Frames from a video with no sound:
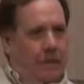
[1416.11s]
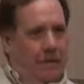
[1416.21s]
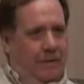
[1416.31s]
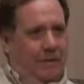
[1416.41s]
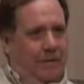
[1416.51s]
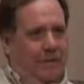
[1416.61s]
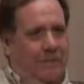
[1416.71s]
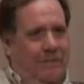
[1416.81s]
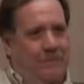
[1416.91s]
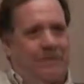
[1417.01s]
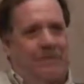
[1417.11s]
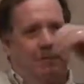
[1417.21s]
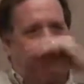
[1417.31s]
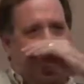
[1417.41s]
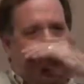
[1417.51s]
I had to go through, so,
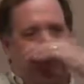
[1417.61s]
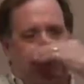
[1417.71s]
you know.